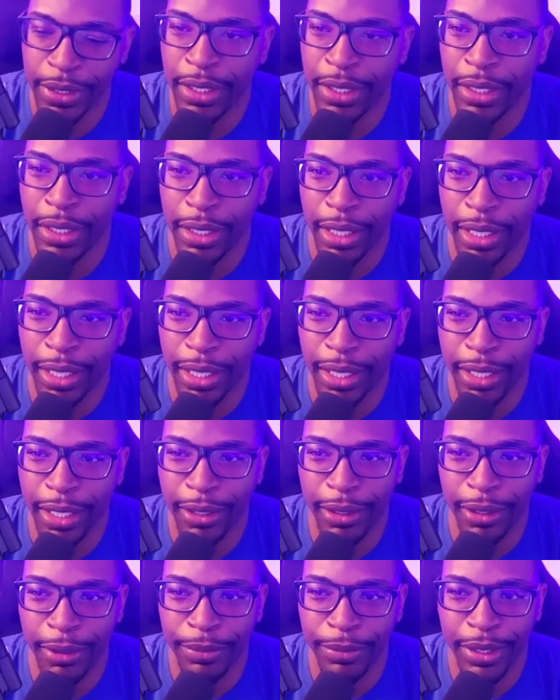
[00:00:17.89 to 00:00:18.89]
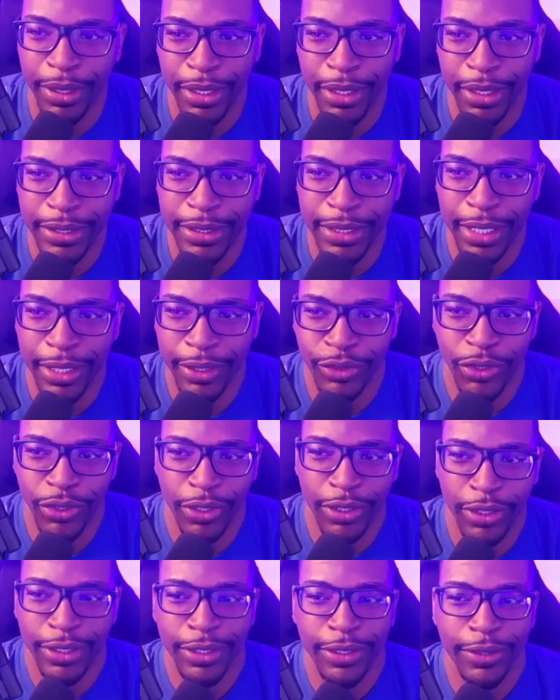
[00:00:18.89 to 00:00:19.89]
I am a tech
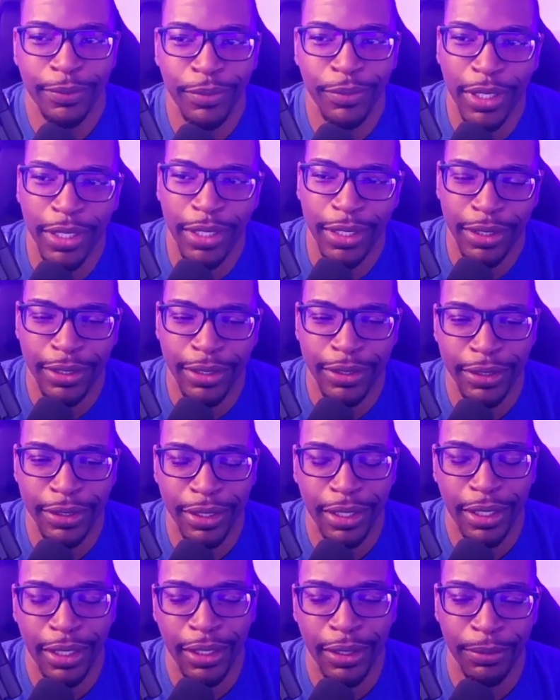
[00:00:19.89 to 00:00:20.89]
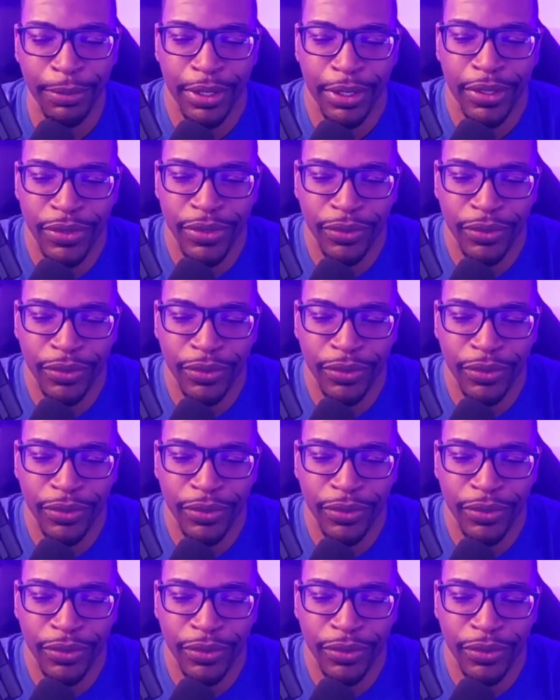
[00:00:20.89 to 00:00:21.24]
junkie and I am here to